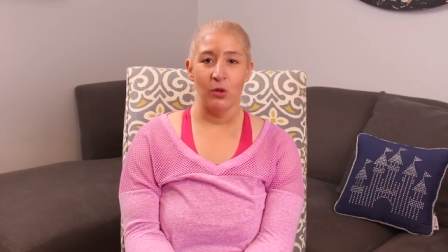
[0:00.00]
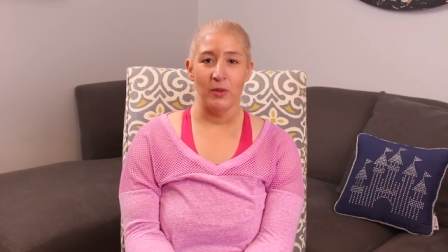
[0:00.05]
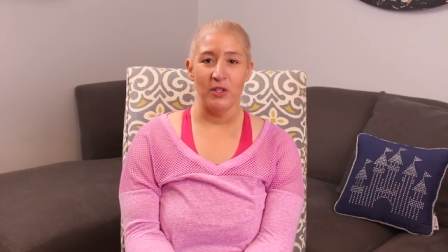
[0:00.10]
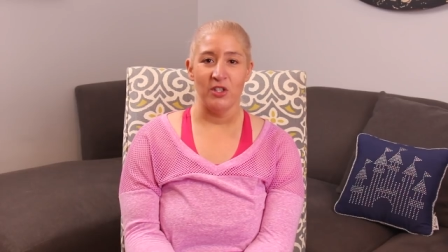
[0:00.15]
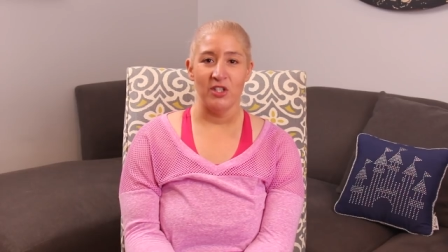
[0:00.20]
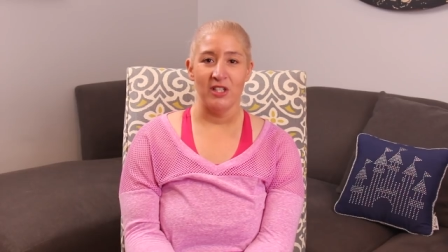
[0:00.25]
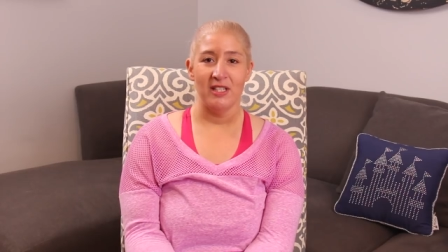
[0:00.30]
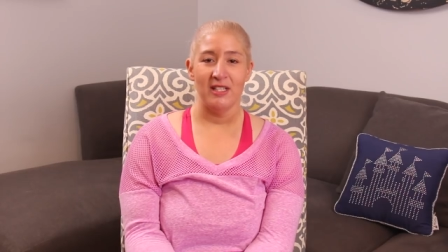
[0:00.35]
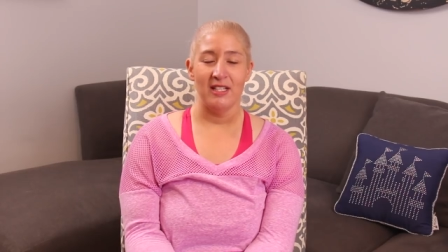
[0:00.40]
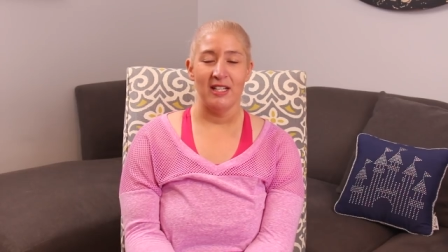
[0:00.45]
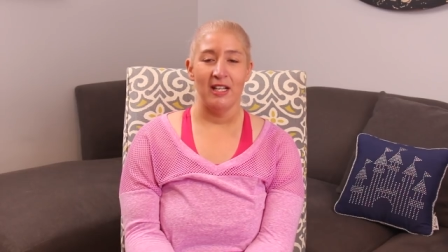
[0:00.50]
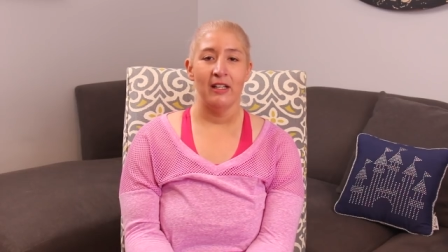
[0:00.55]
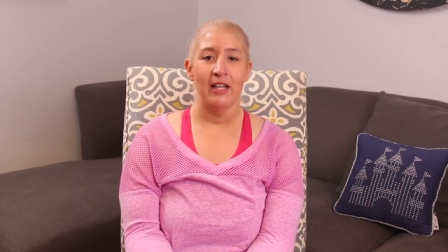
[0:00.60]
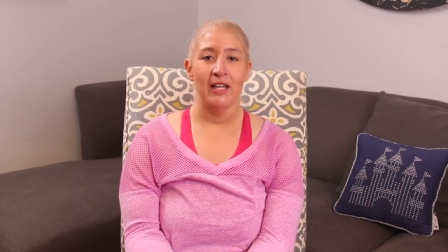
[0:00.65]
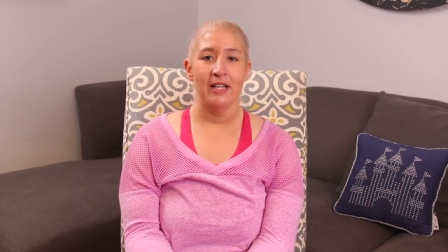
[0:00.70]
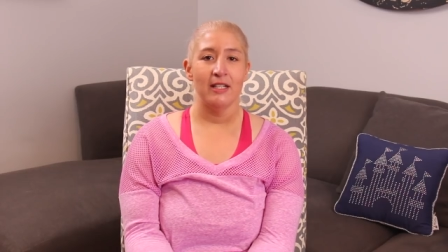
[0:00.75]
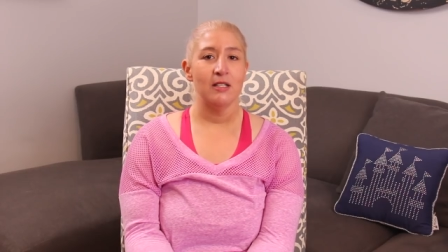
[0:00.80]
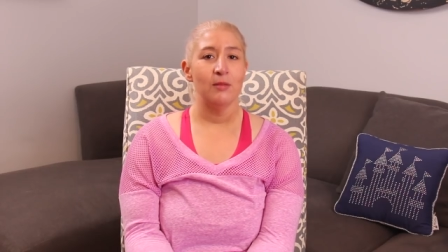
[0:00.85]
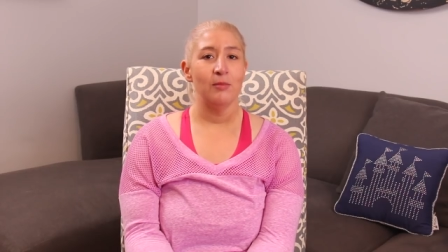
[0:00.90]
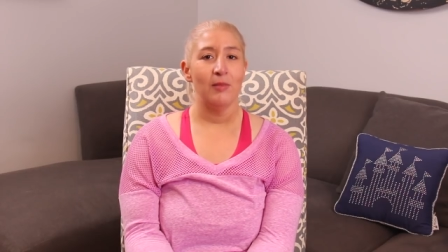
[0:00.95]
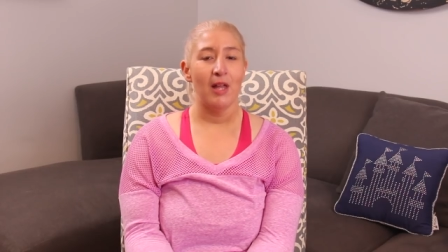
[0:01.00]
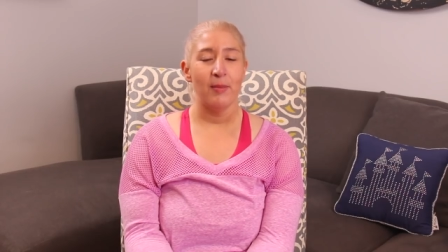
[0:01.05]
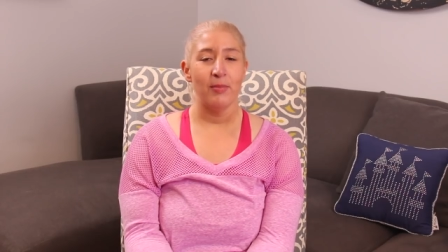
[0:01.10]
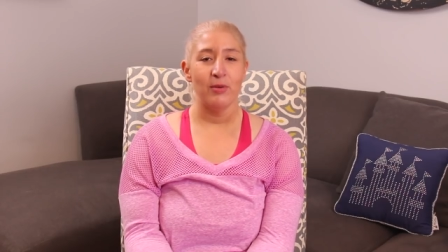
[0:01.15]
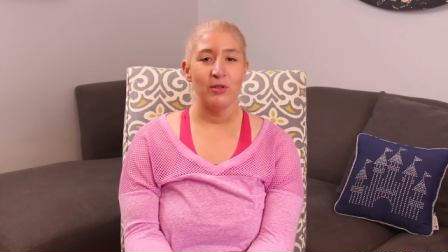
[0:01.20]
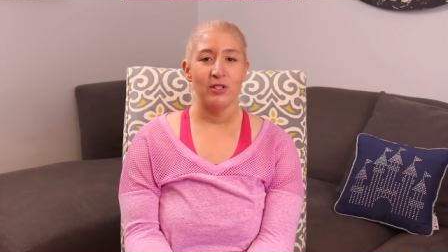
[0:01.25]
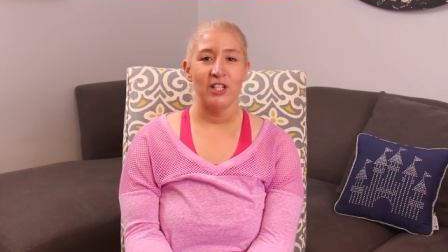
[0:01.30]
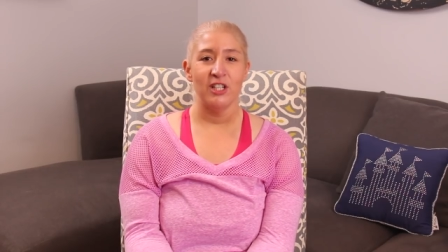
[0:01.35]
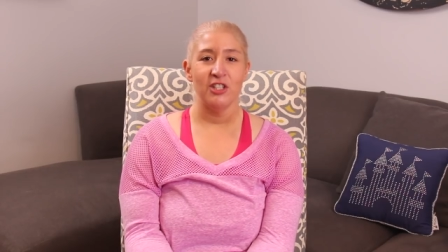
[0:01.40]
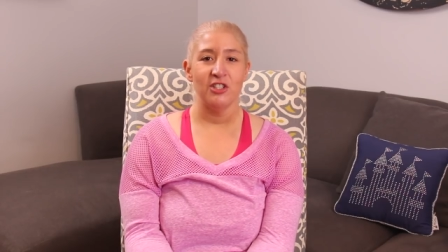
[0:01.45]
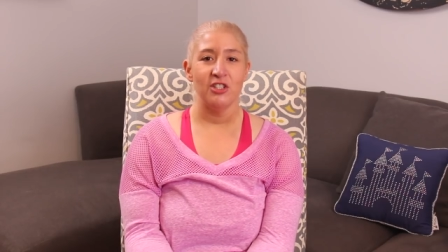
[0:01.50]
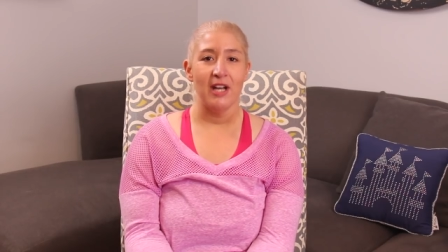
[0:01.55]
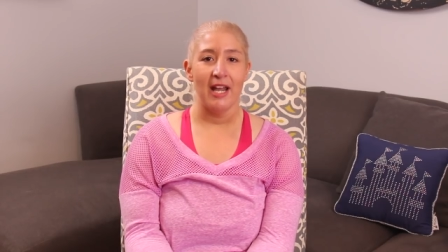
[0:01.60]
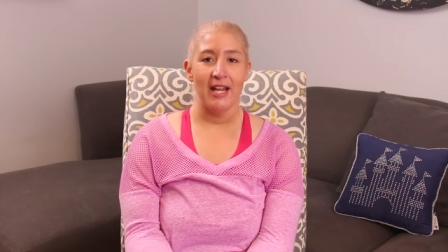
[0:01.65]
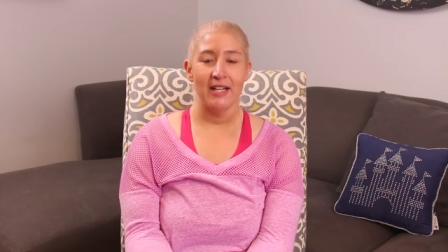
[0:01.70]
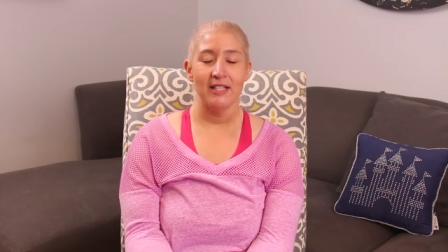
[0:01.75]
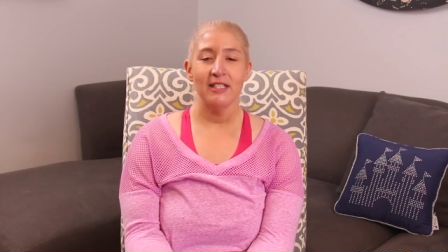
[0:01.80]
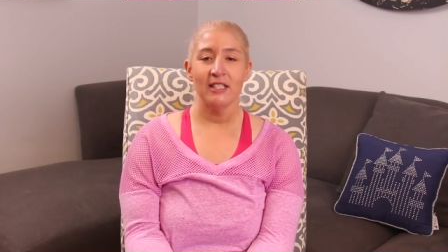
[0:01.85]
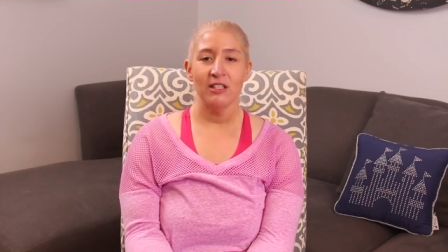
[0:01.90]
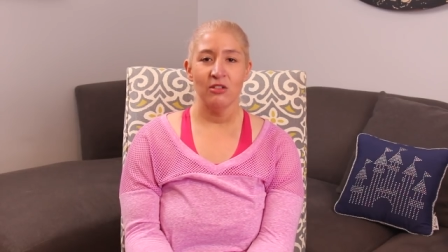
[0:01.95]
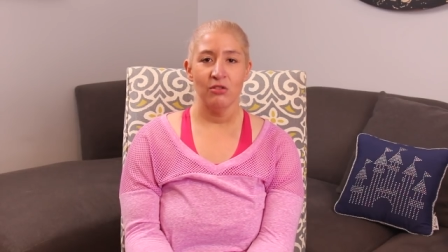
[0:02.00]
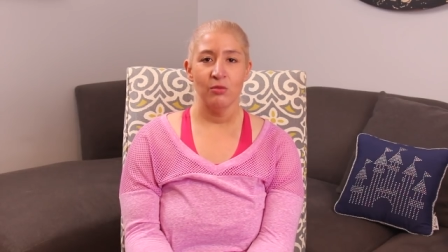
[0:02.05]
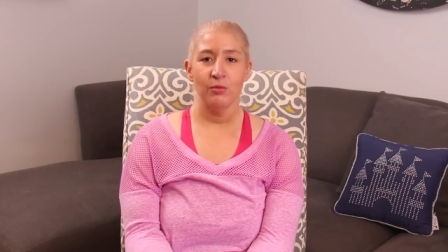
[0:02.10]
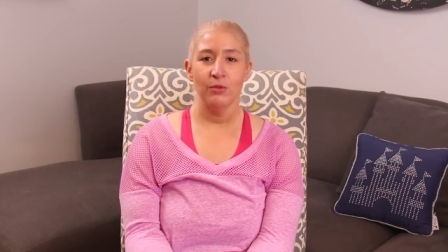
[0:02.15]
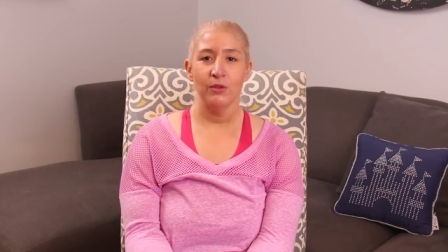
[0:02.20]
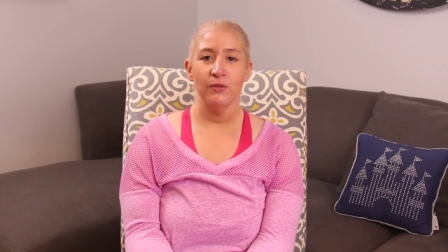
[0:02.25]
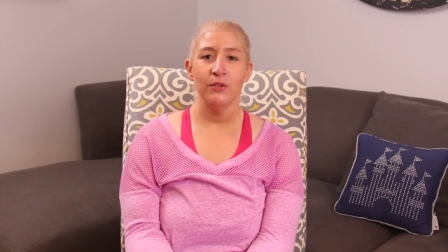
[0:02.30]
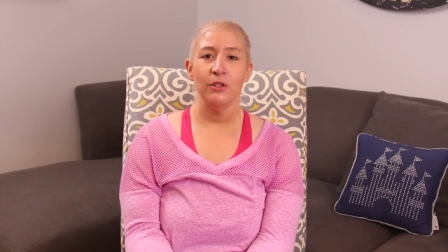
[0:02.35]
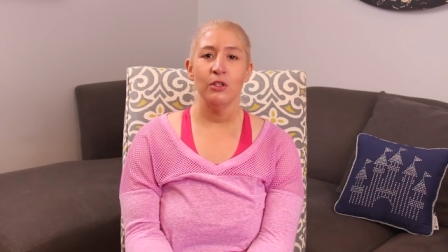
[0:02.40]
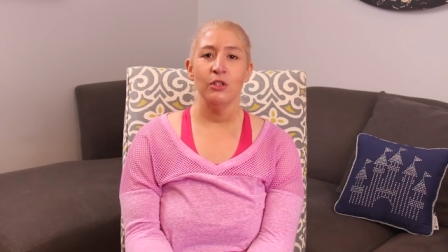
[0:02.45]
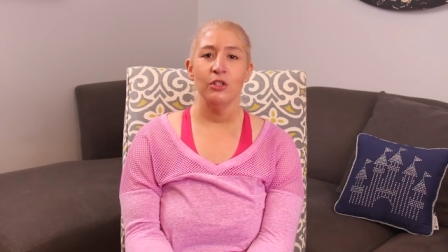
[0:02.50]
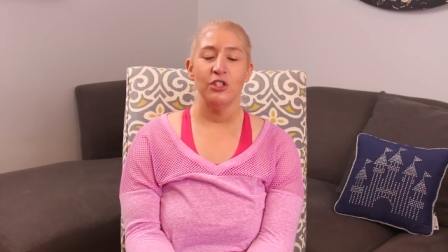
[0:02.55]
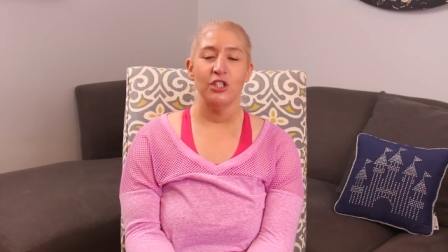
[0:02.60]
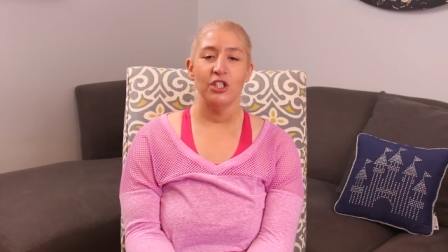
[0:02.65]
we just did like some liposuction and skin removal